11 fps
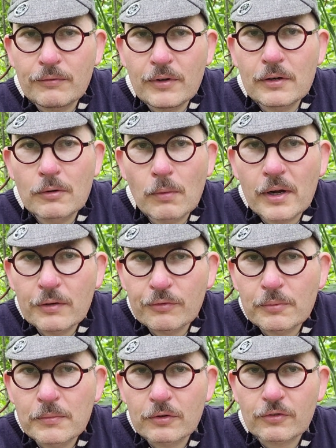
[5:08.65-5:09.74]
veer away
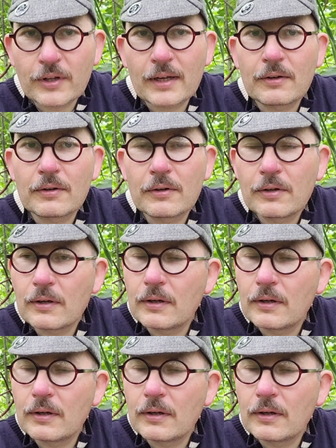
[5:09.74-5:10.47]
from the standard,